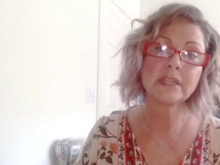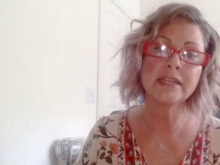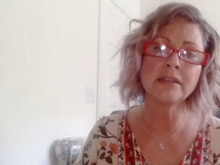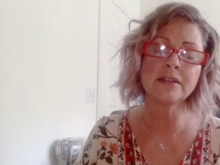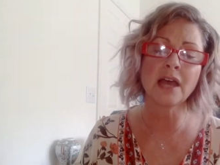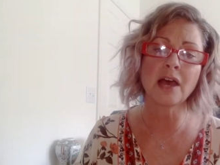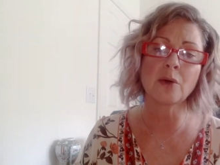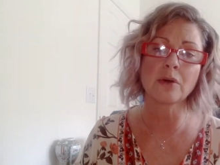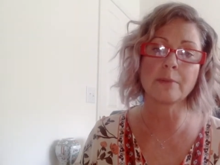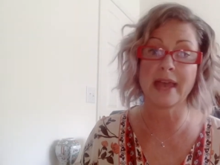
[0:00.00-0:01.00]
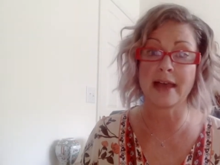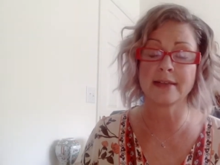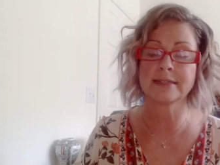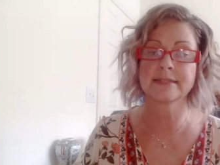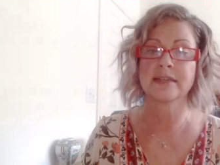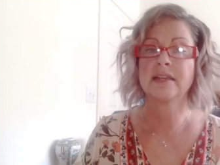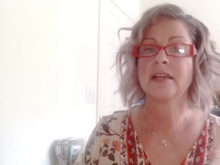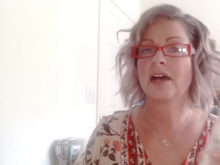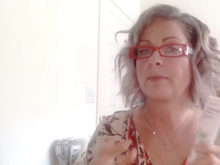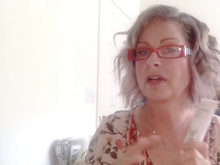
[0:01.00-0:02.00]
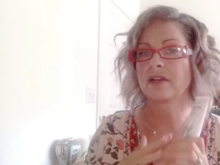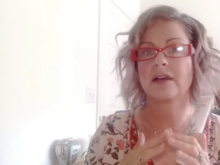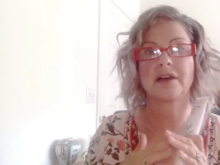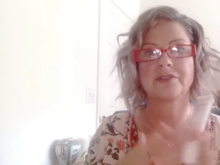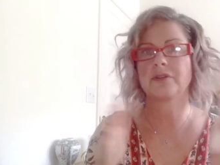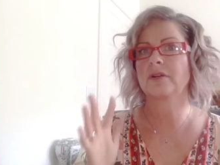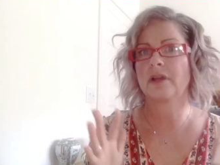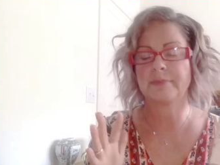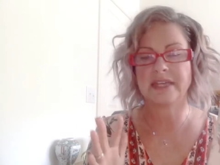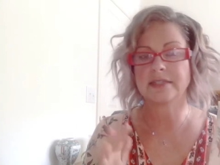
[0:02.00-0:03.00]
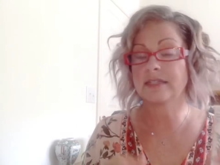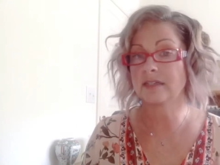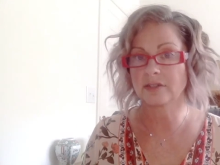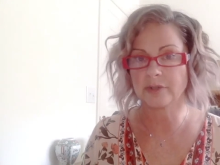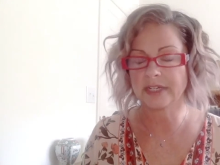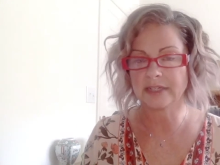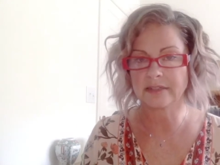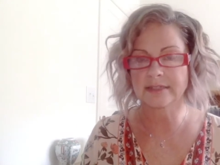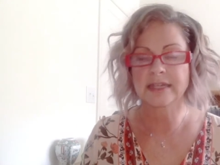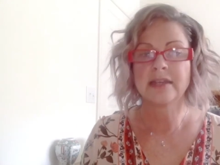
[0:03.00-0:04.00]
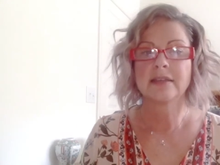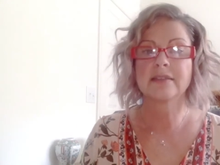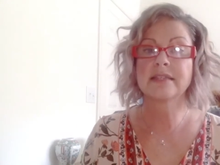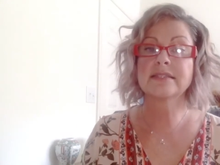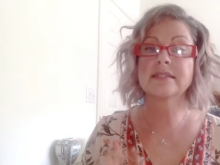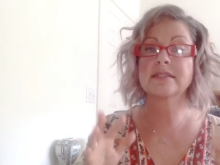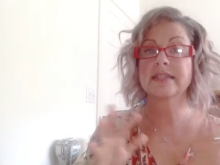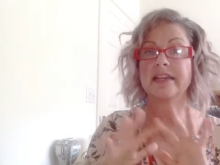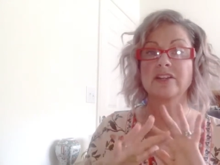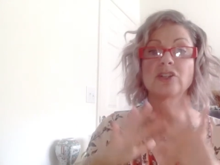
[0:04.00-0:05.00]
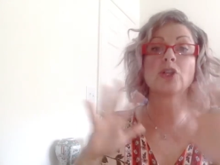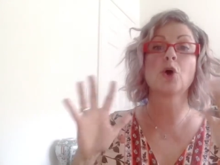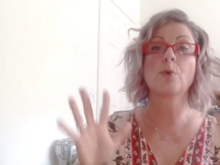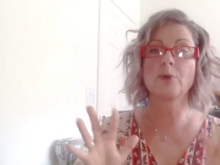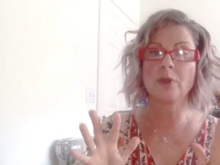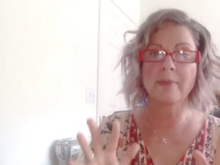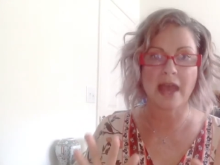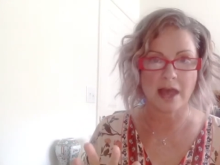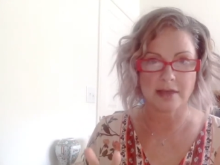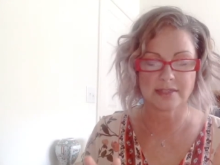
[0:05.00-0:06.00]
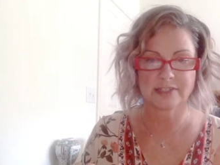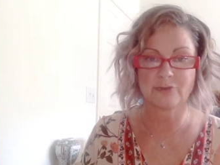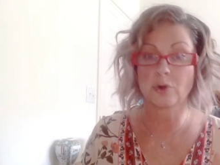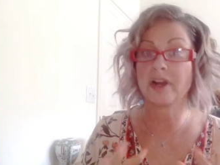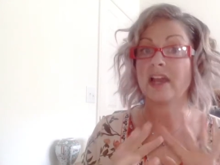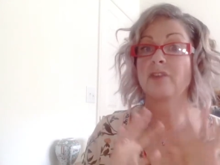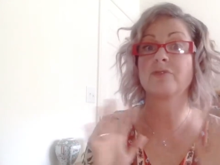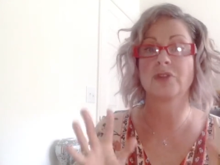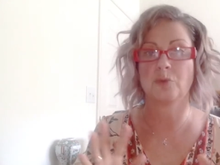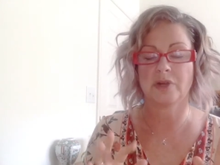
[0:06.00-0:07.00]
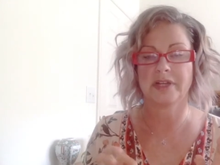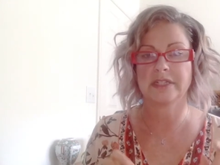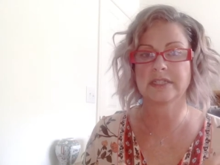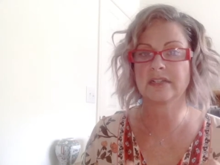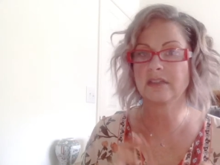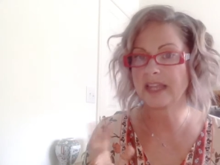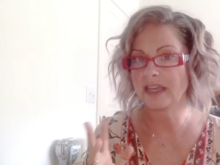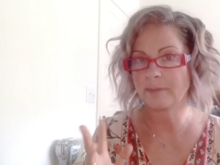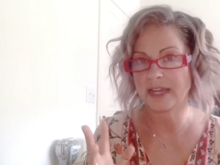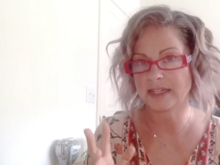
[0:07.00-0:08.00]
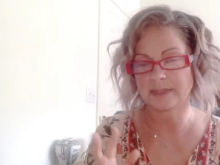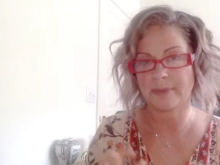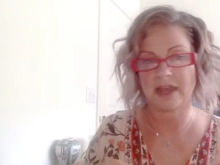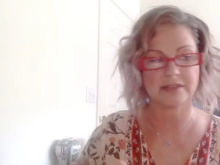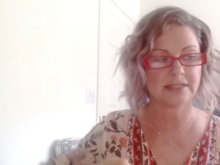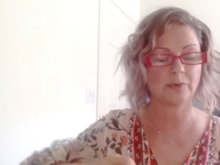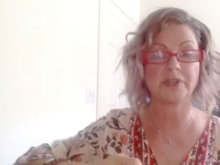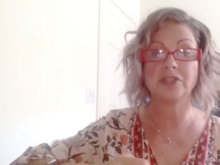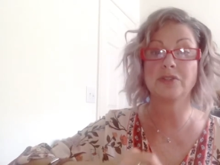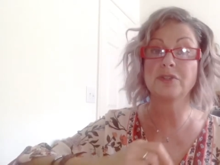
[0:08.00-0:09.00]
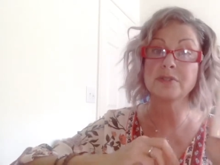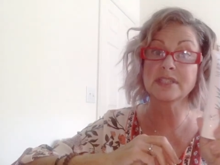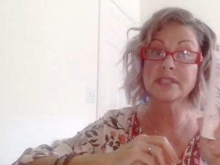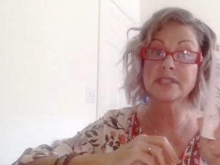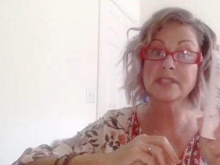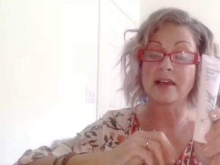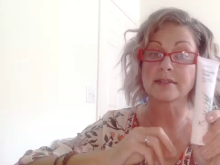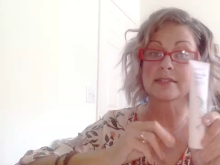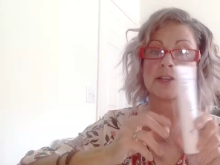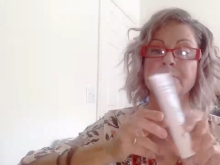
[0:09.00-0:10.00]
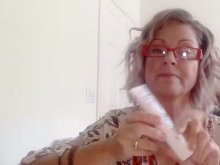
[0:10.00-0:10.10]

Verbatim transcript: in our mask, among other amazing ingredients. This is a global mask for everyone. It's a clay based mask. So when you use the mask,